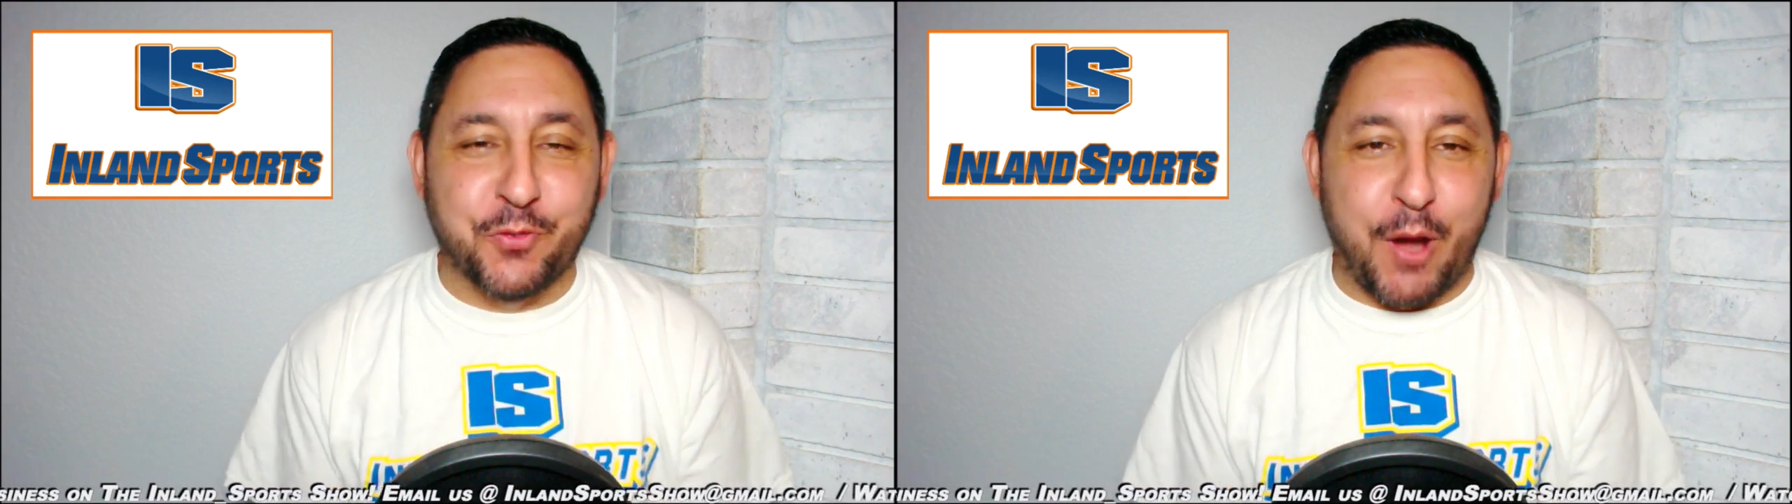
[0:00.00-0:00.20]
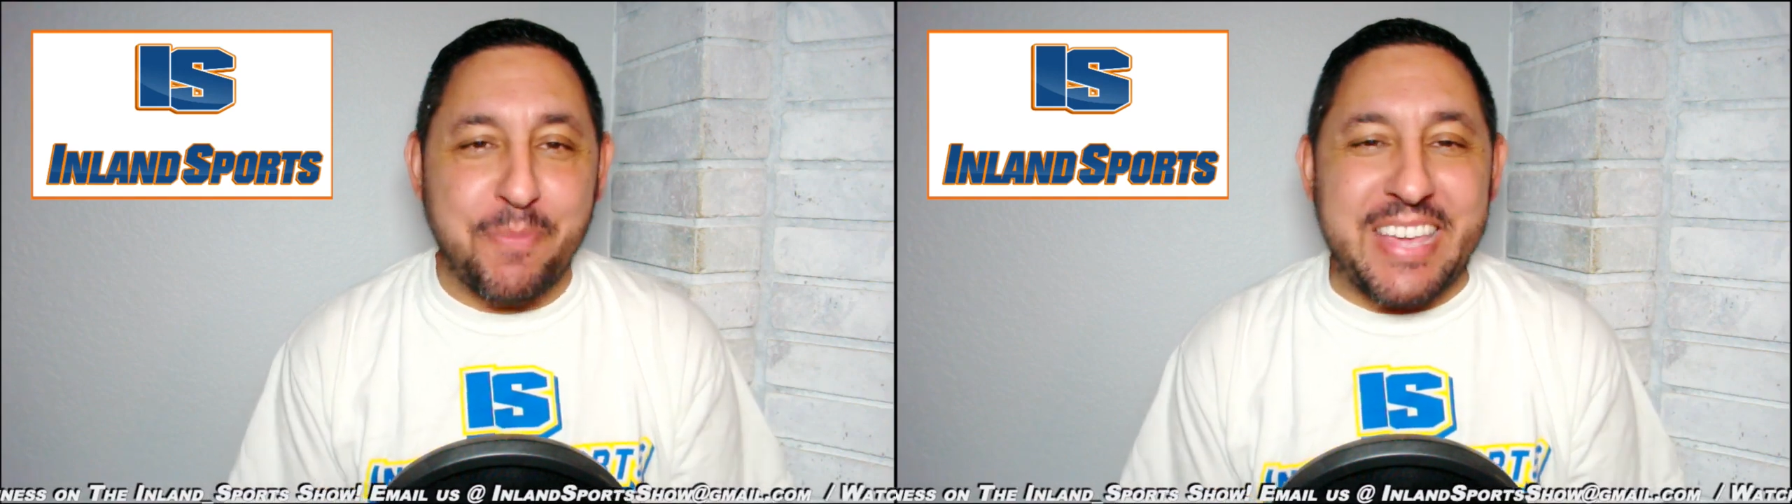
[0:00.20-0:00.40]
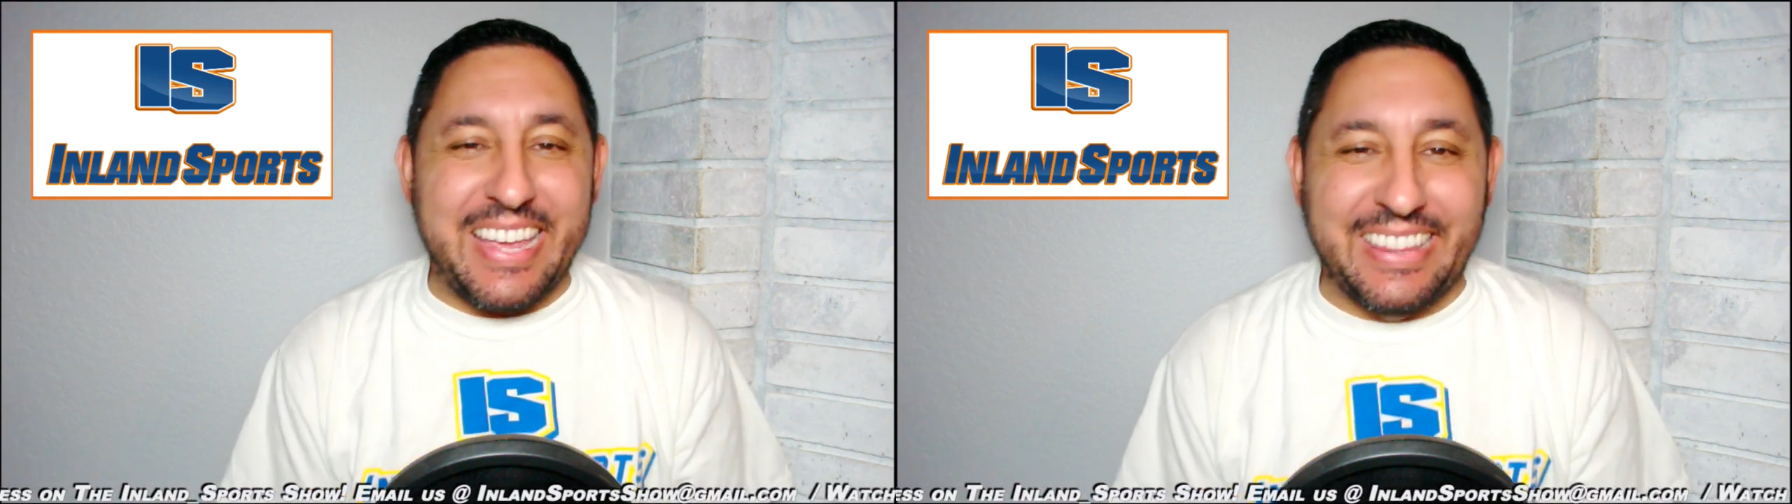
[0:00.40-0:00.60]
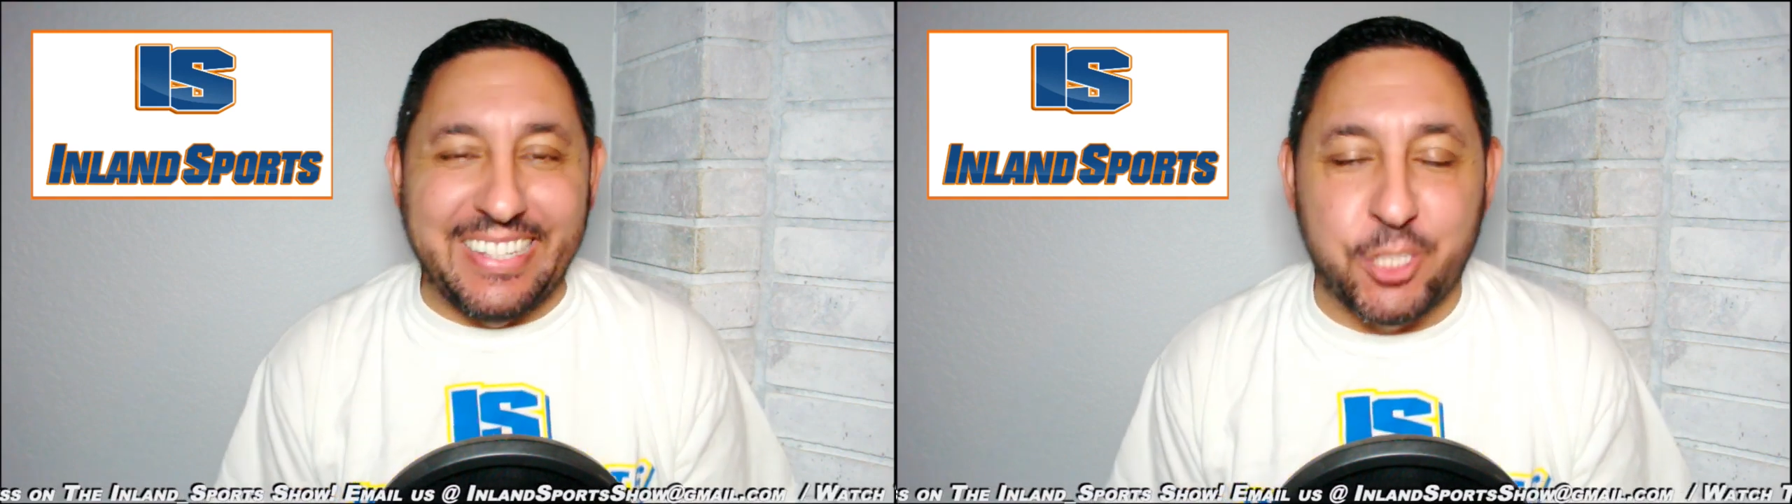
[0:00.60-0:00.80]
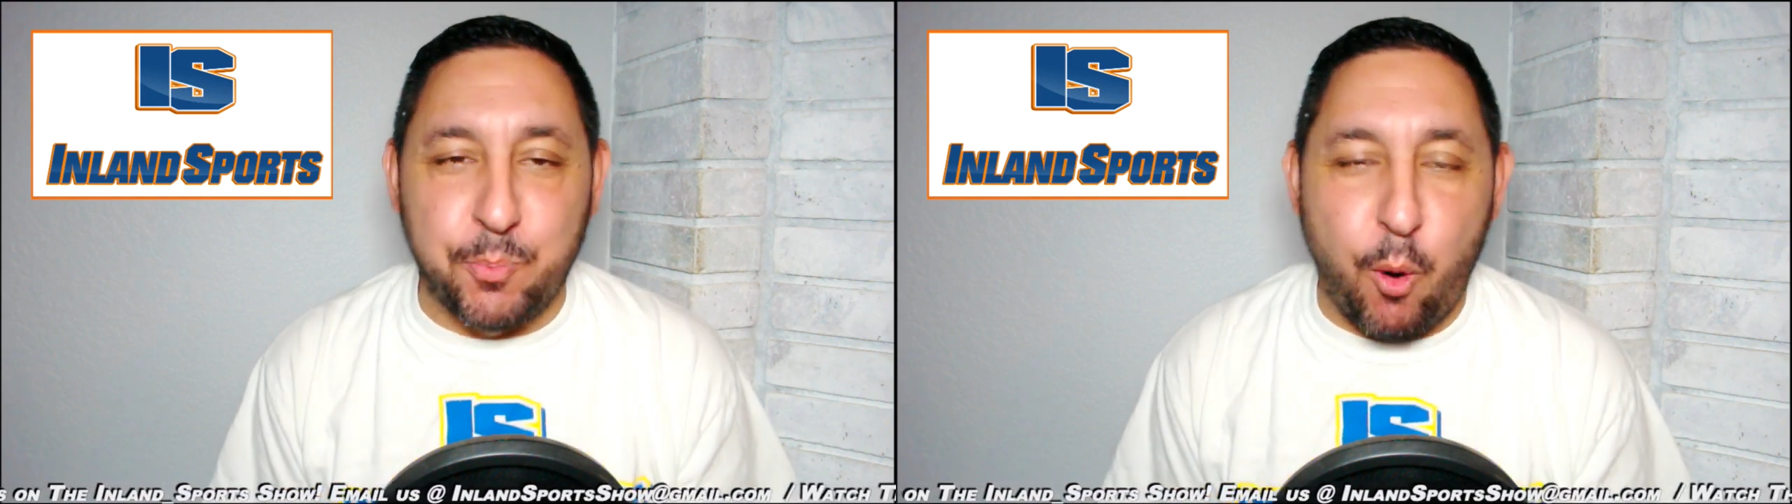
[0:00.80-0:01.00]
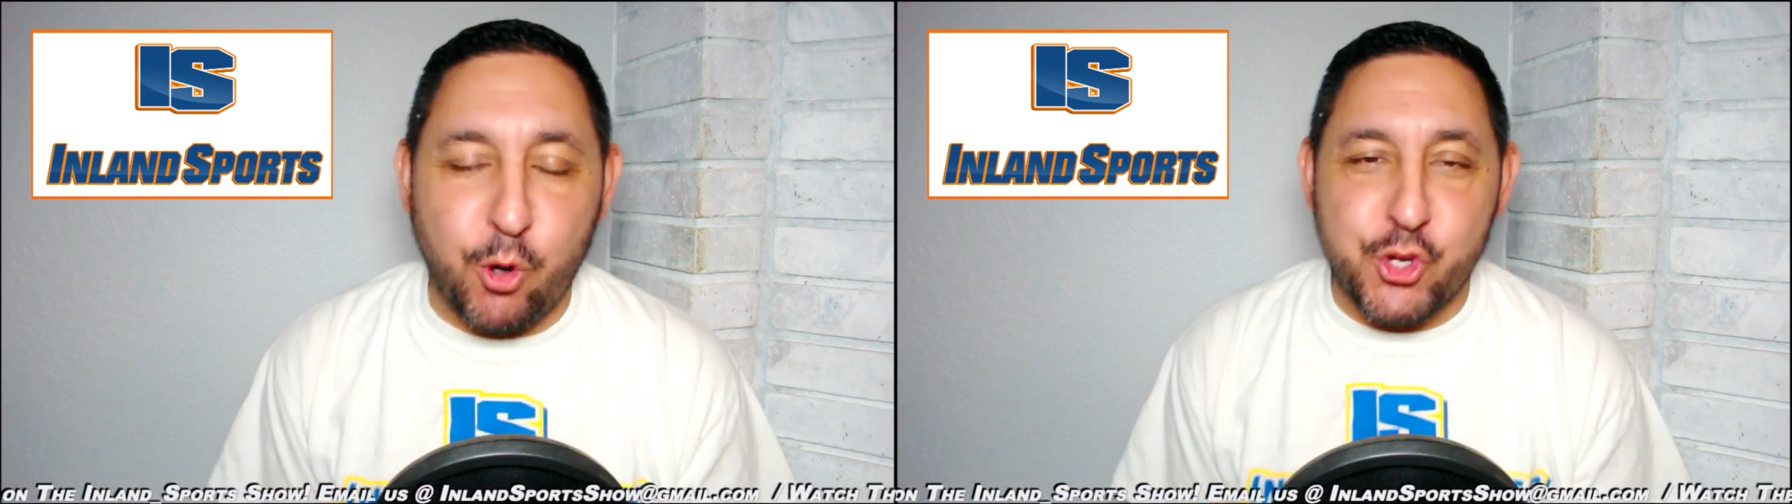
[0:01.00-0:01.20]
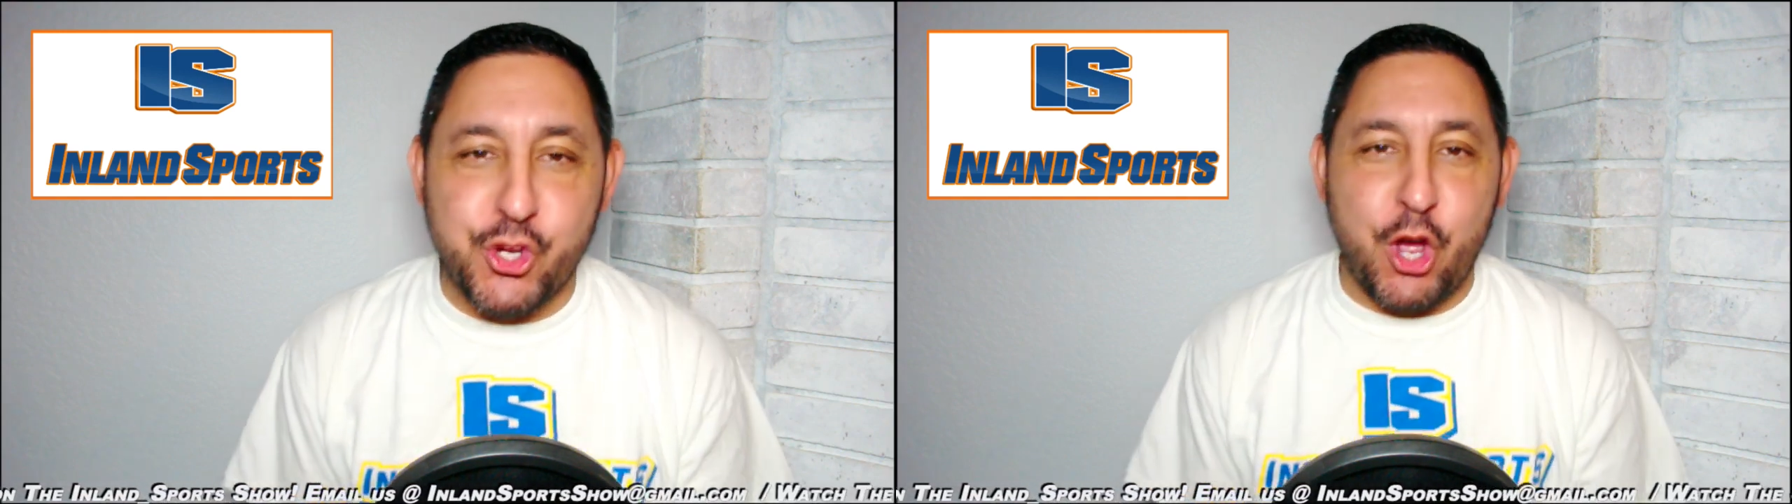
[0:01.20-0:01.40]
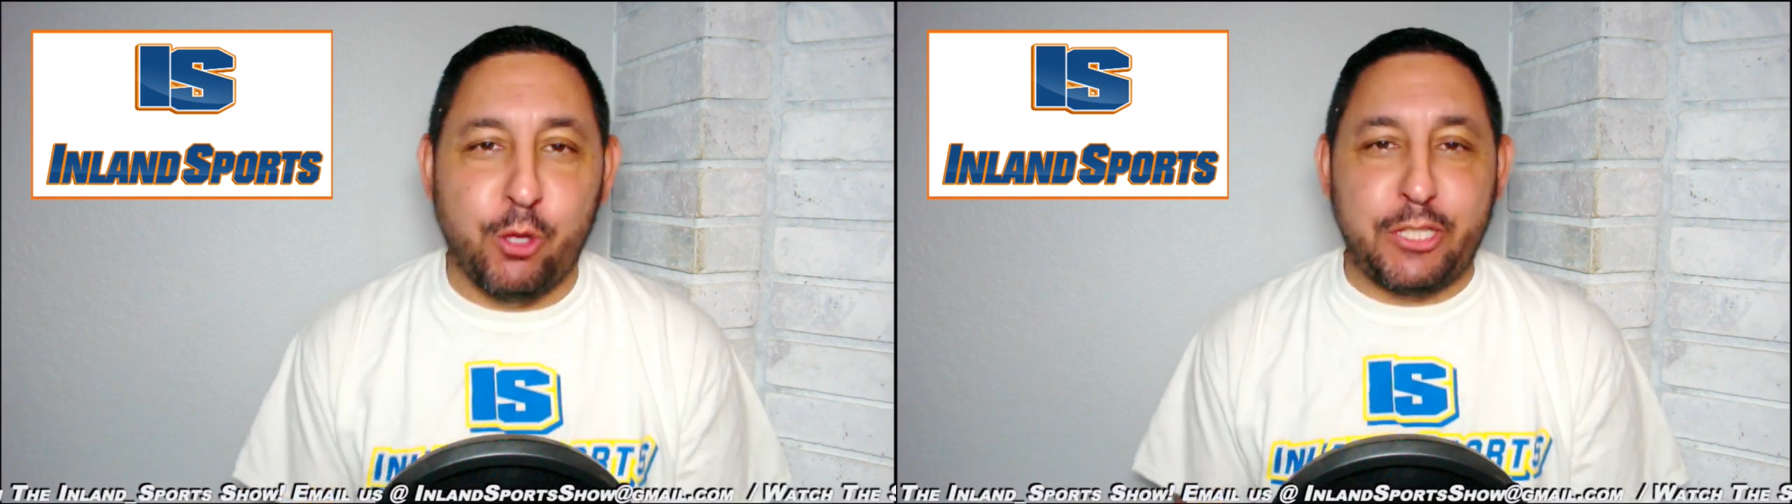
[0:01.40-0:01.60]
from the Inland Sports Show.